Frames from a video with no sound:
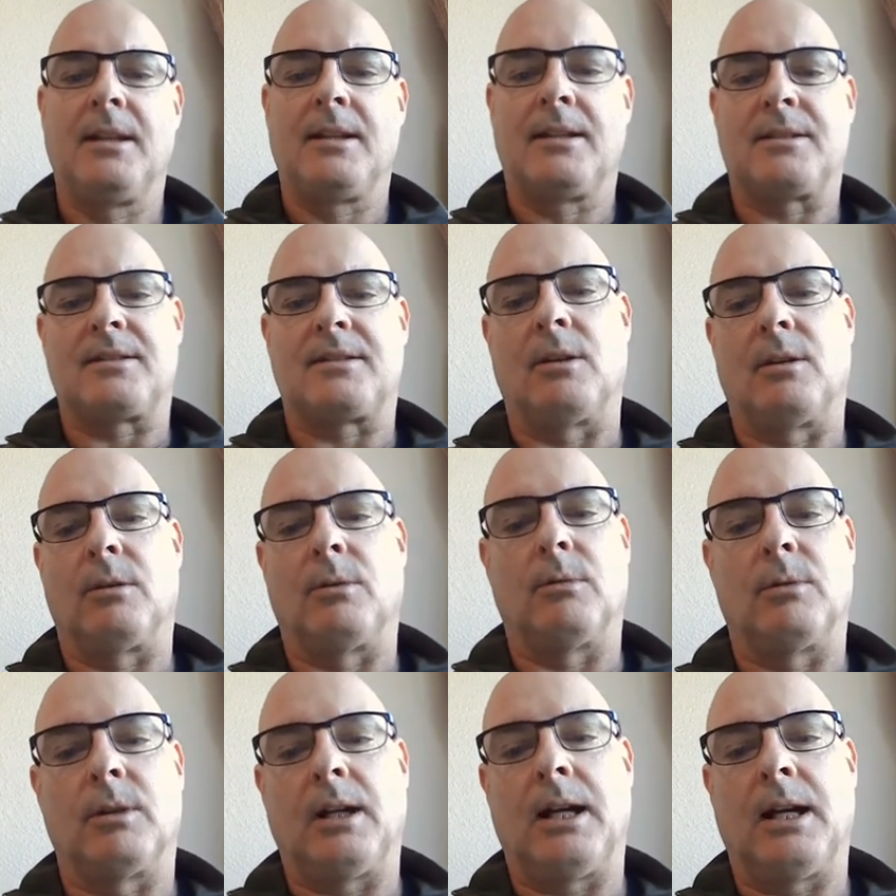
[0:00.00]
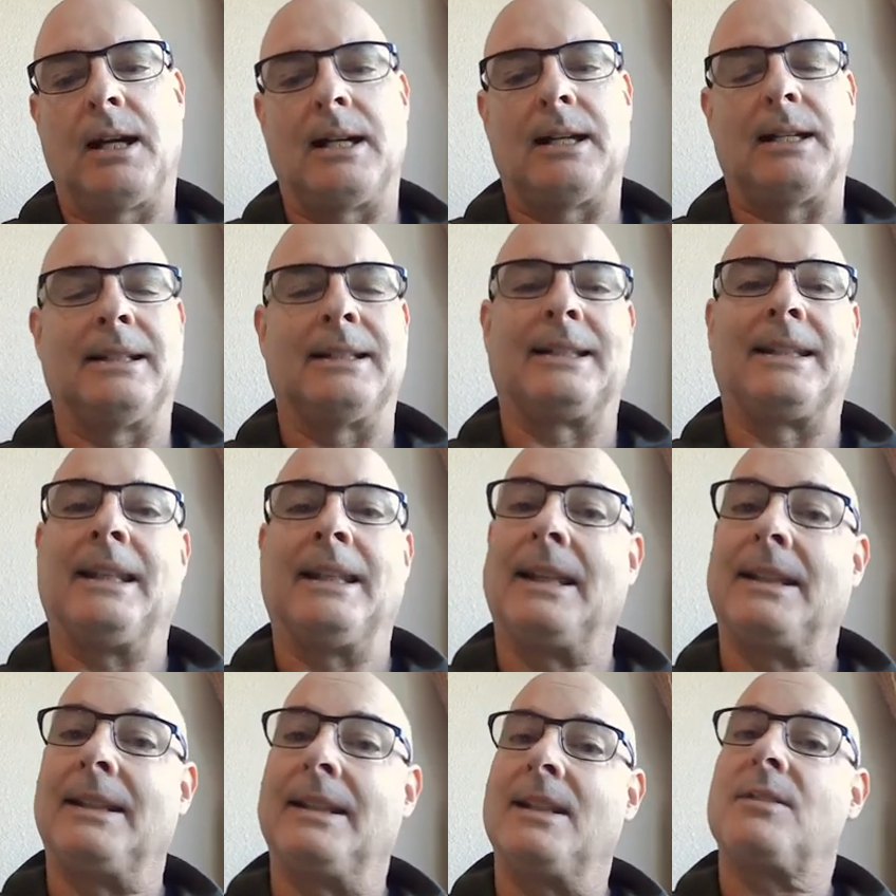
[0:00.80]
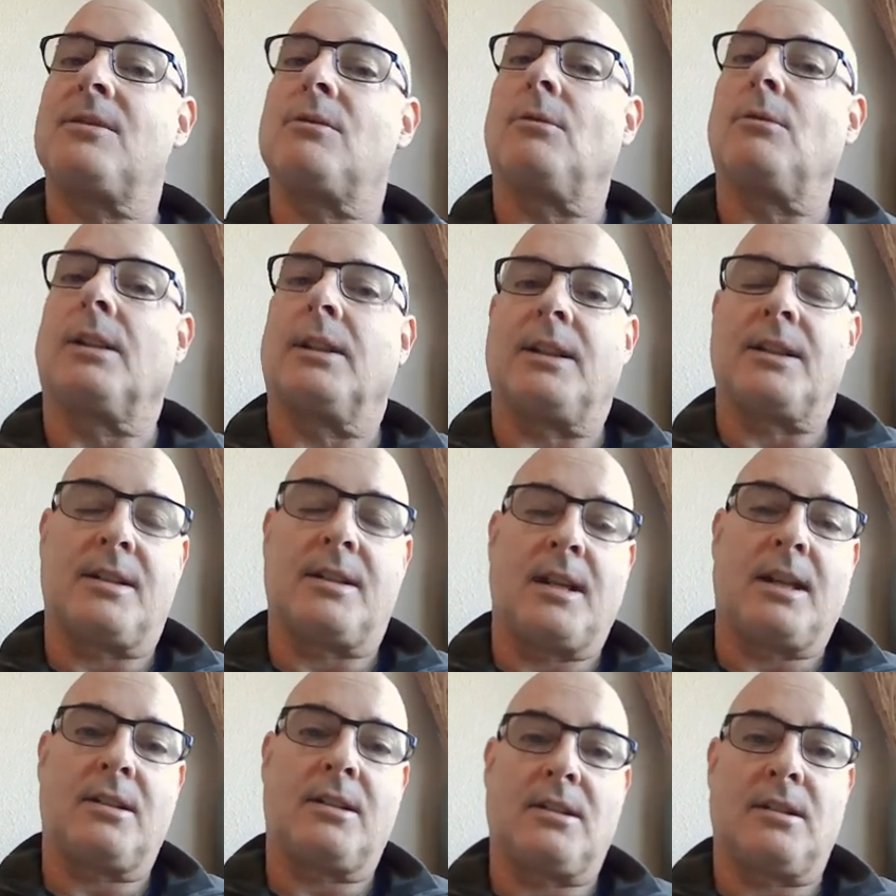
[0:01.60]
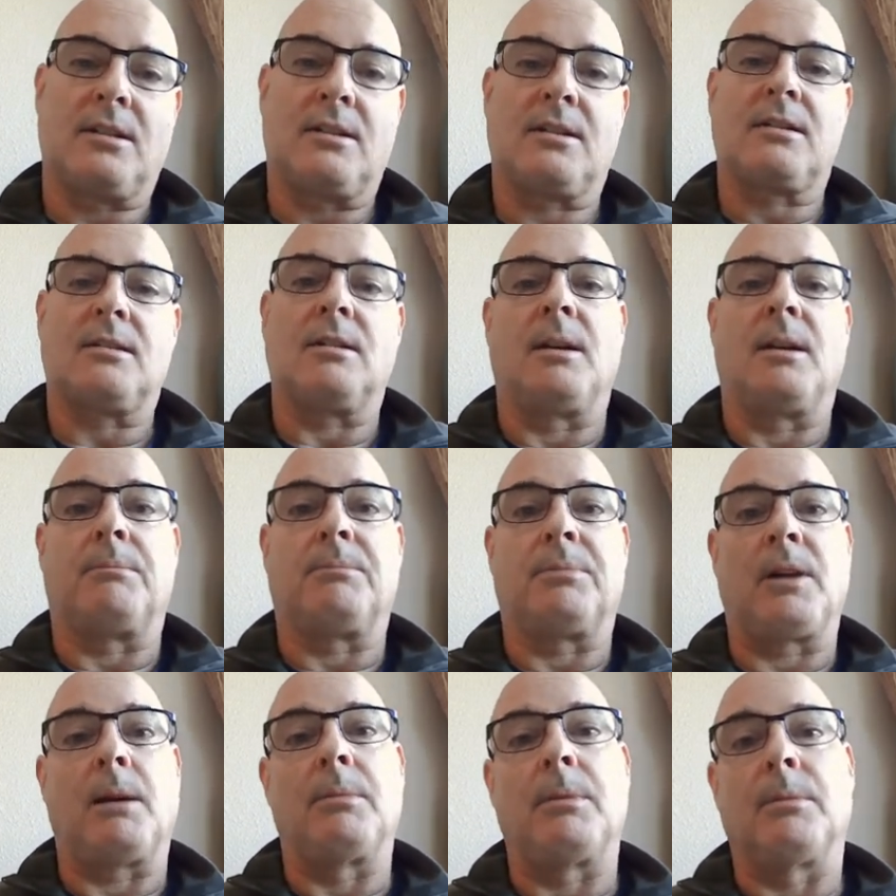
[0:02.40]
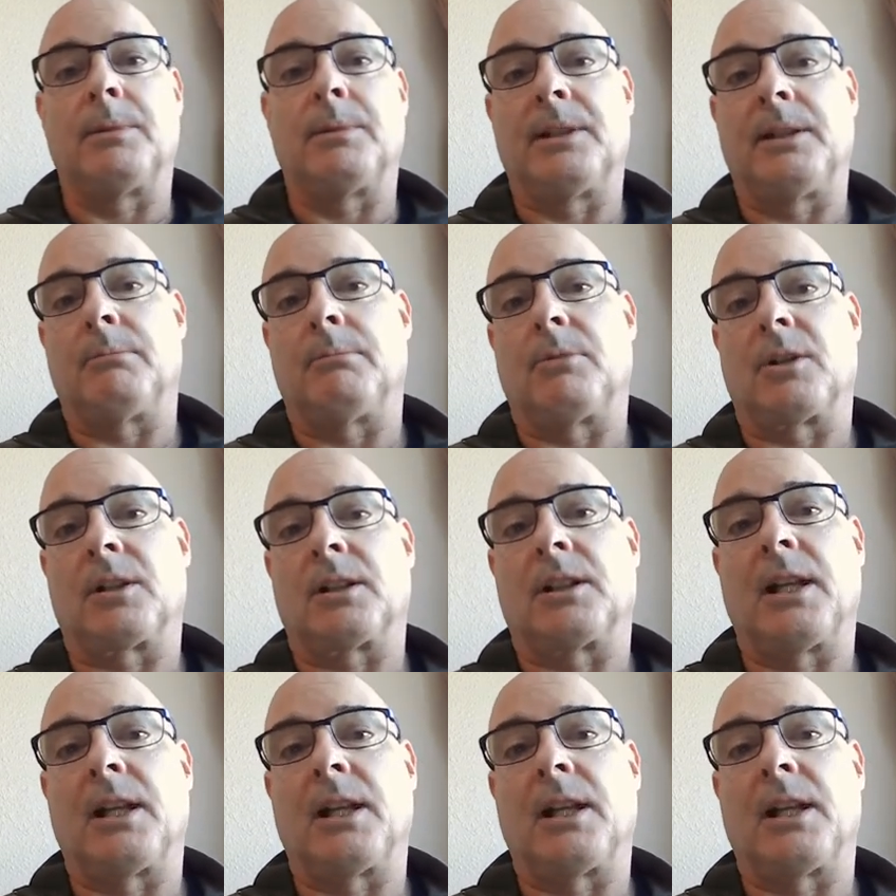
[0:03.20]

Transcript: So uh, again, these organizations uh, probably are more